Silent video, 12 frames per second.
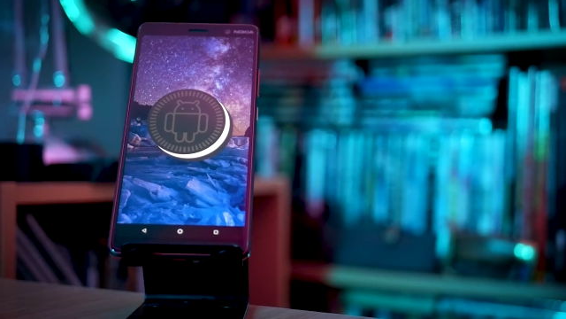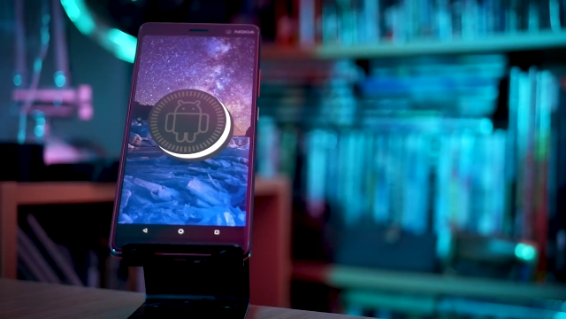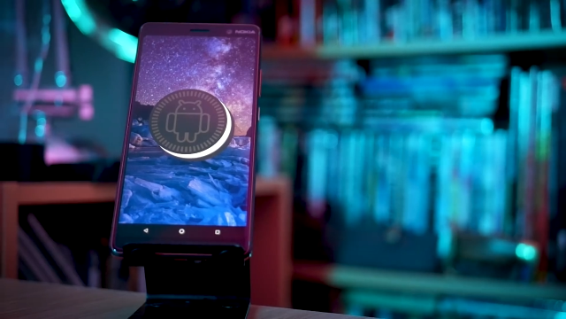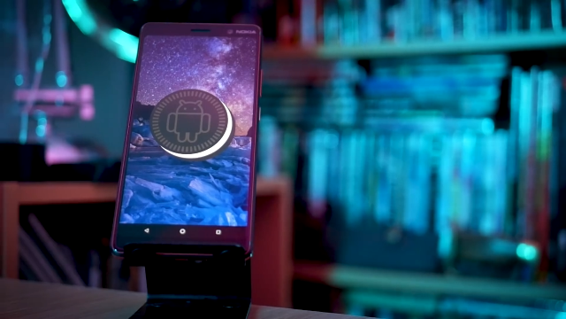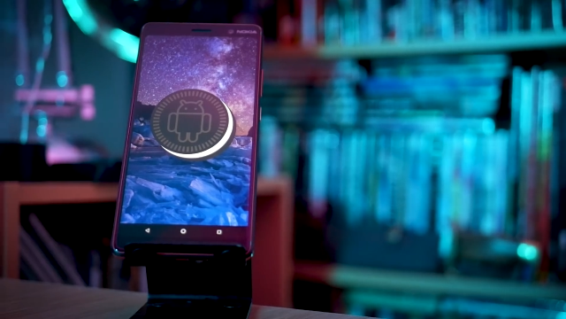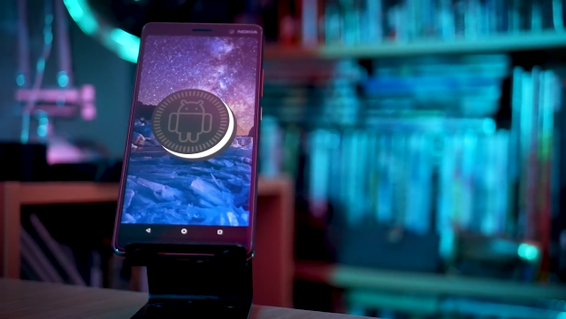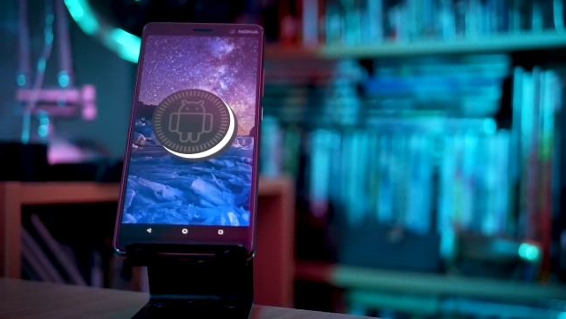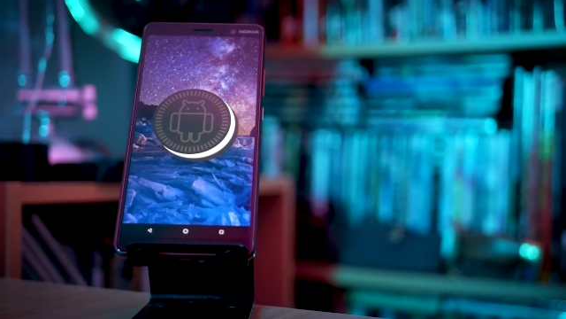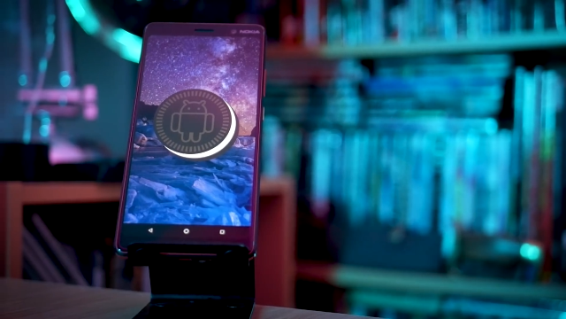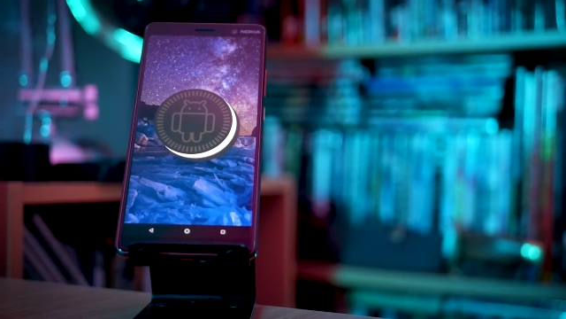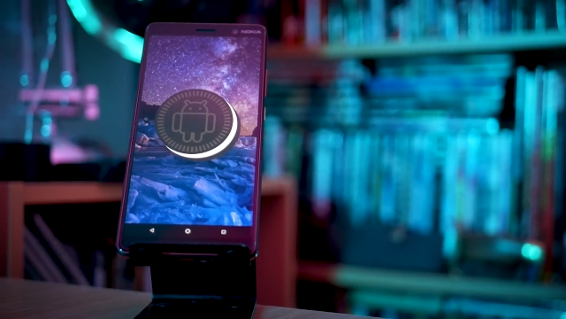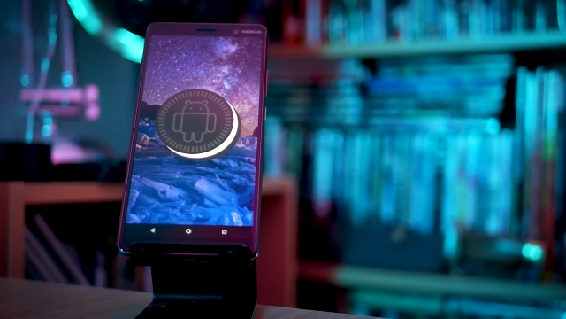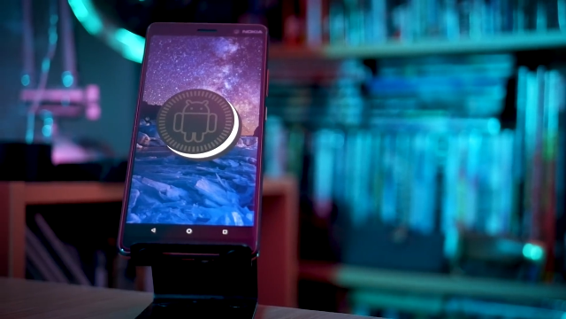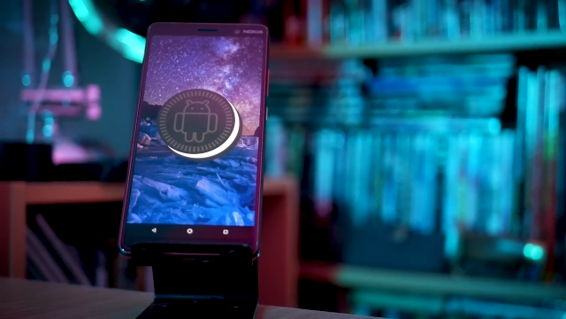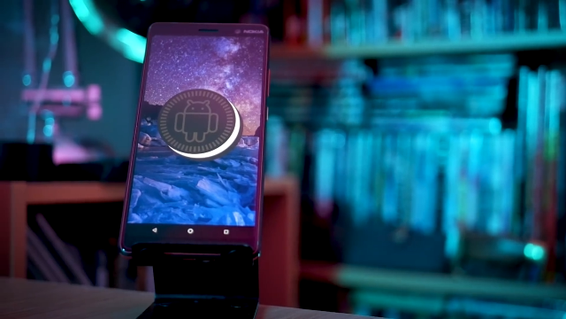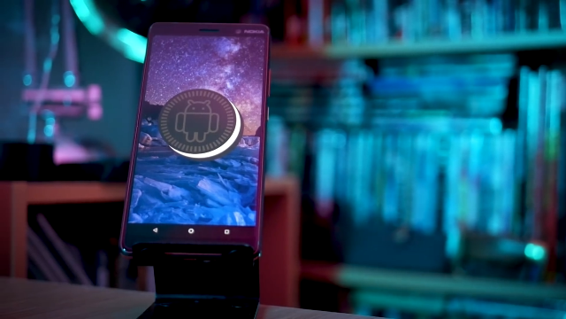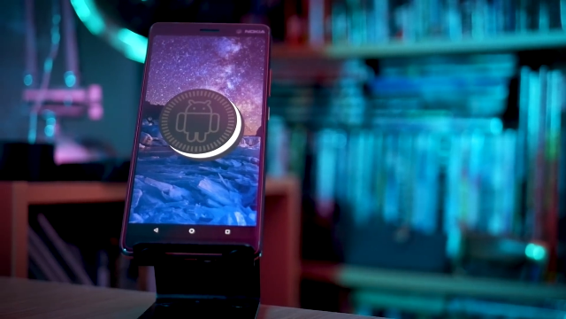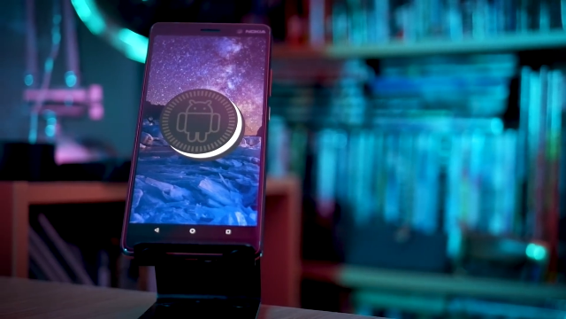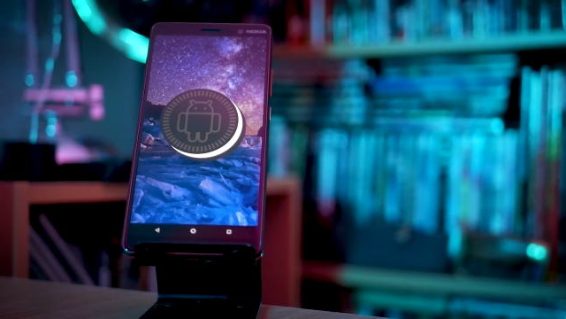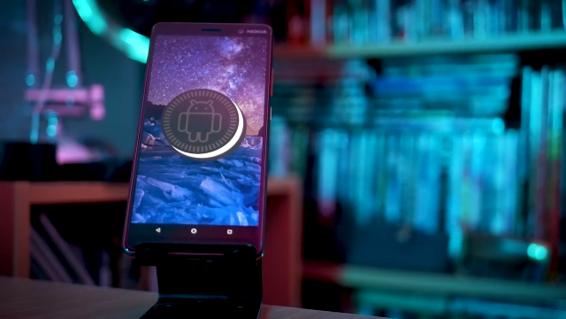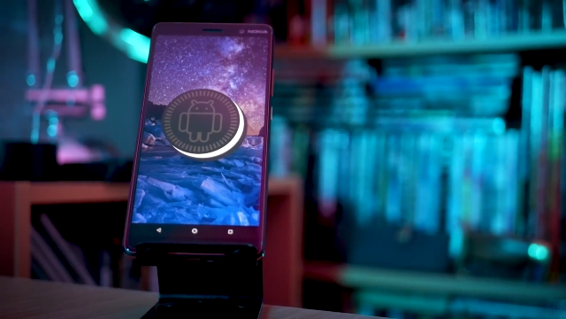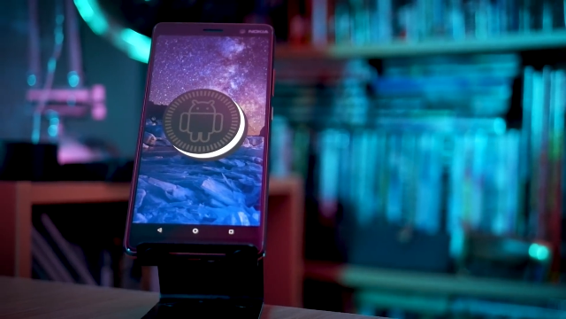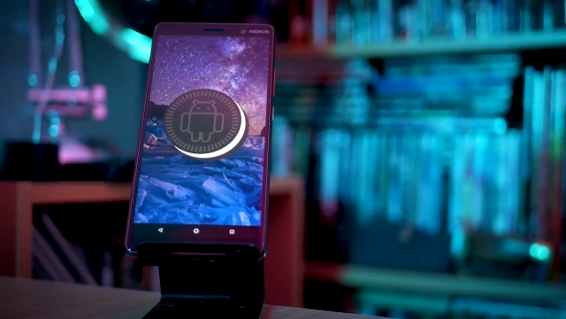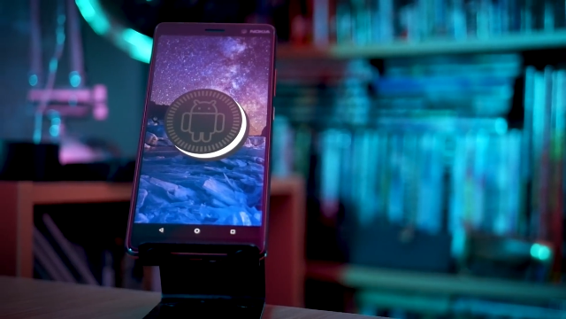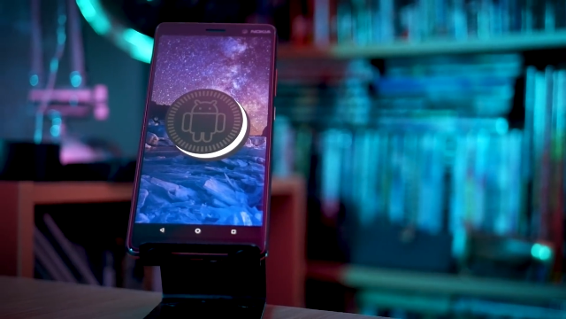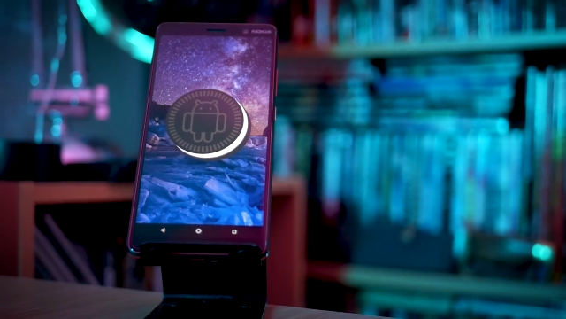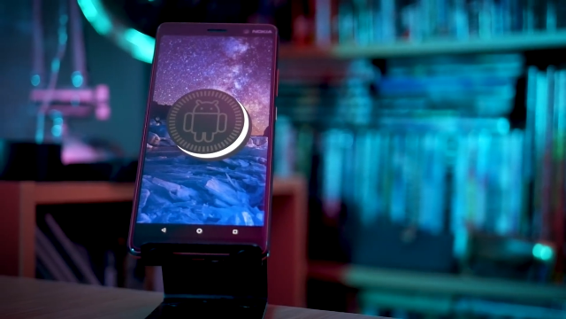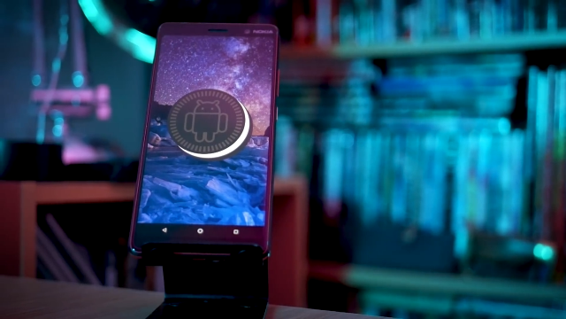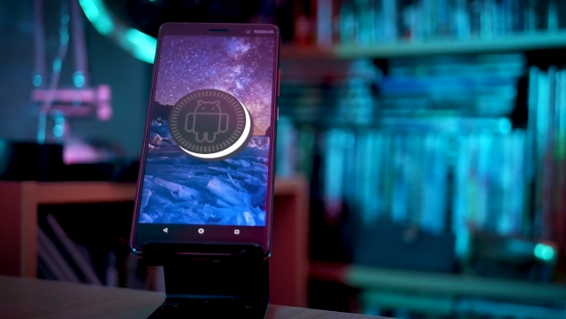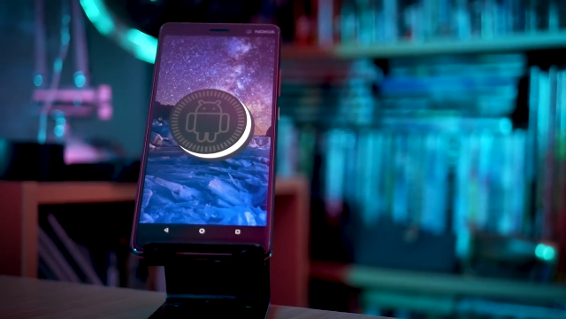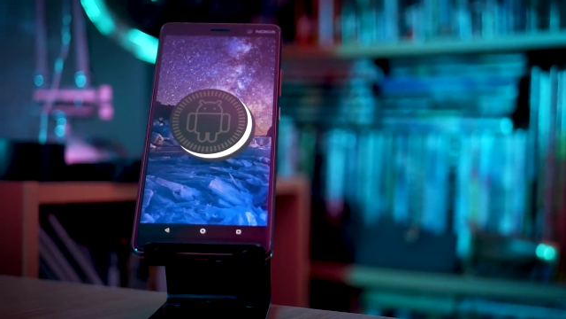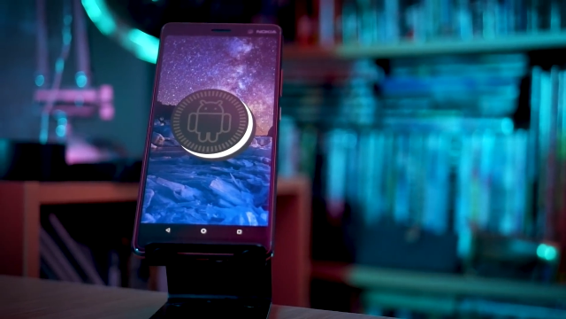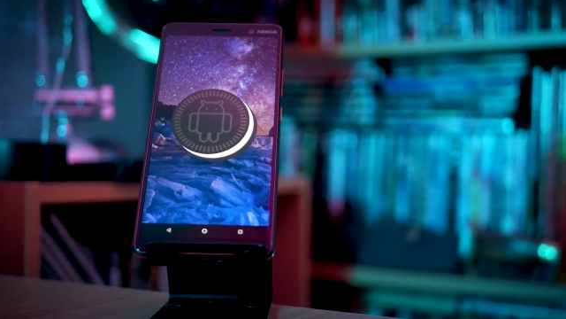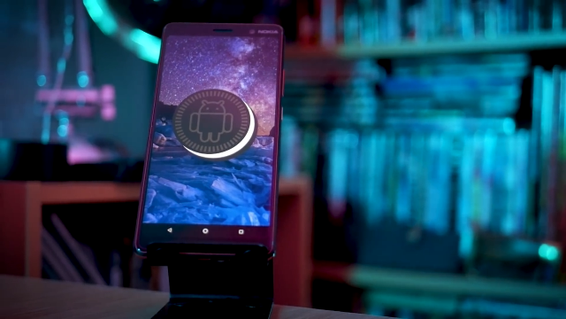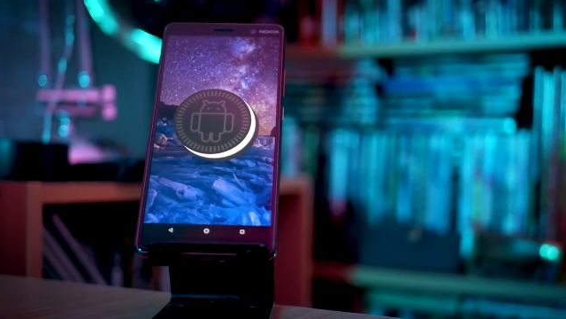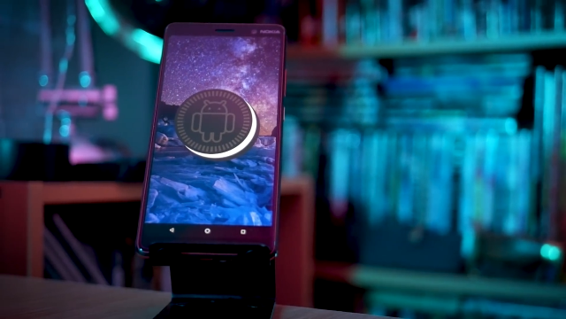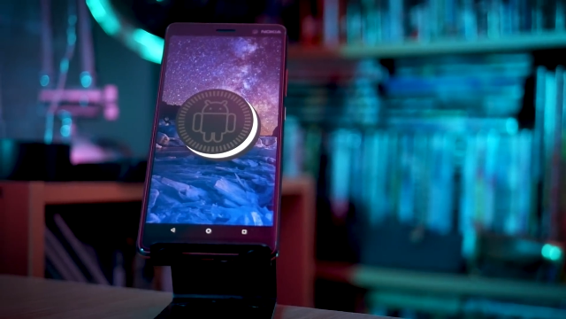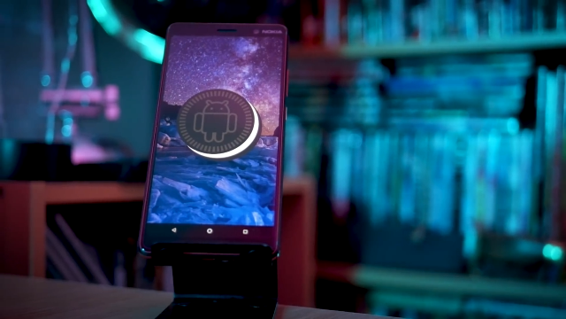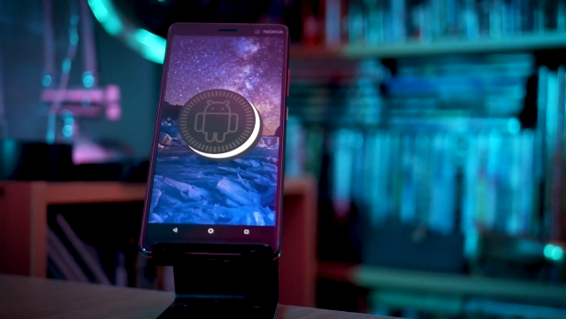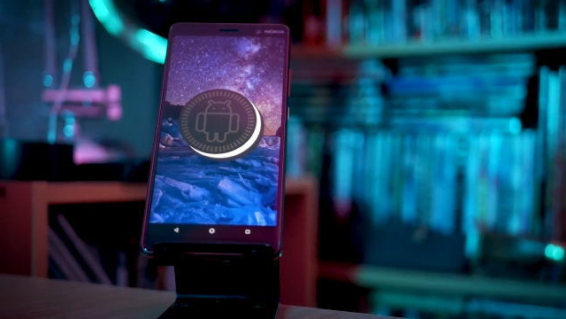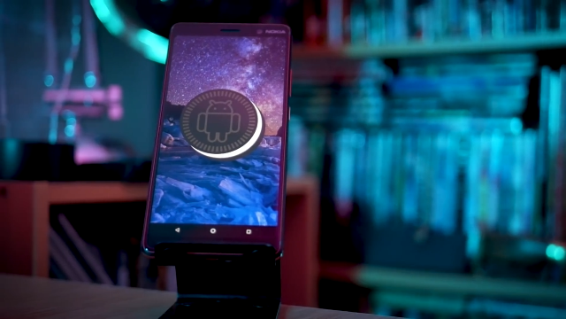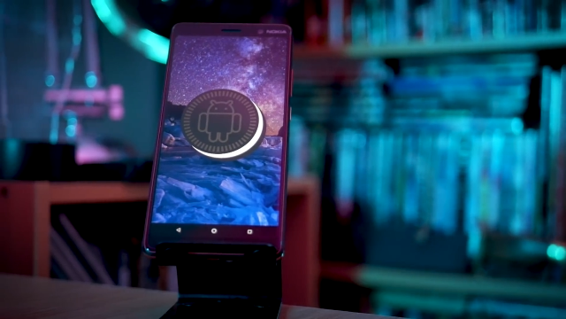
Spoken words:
[unreadable: no face in view]